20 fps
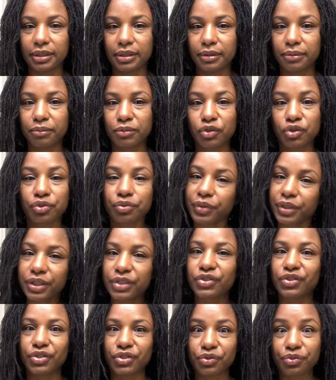Shrinkage
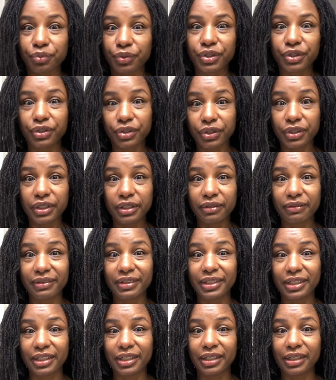is real even
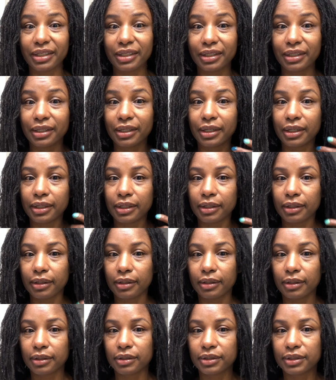in
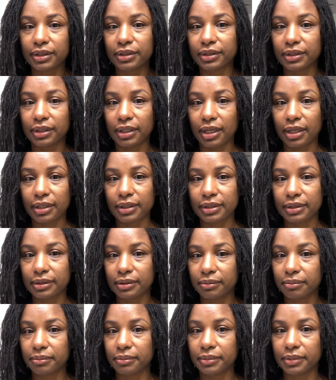Sister Locks.
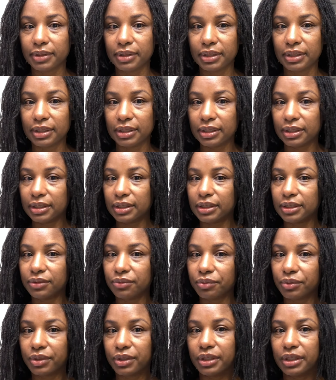It is
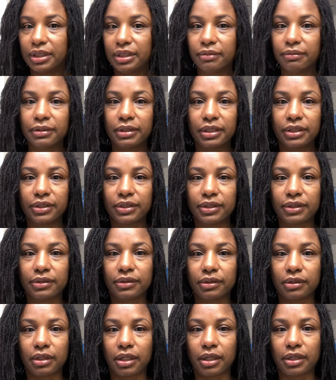real even in Sister
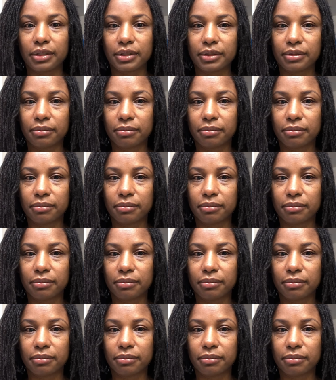Locks.